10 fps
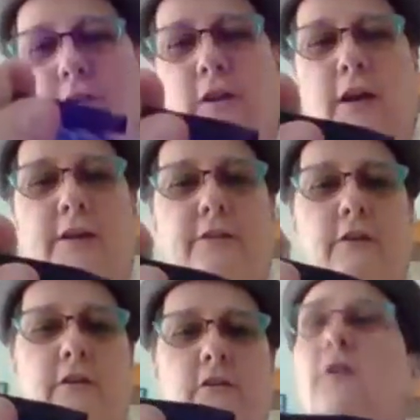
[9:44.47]
with the light.
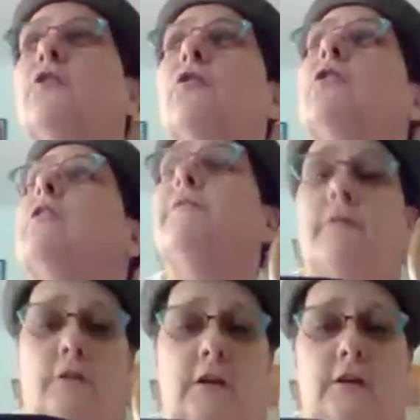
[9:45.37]
I cannot turn
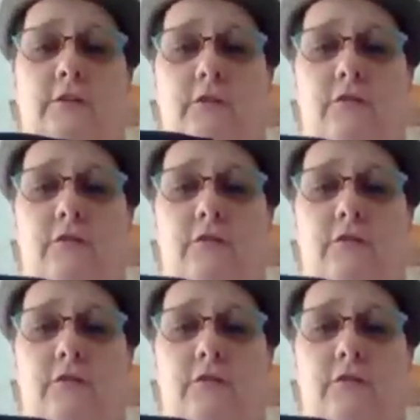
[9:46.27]
off the light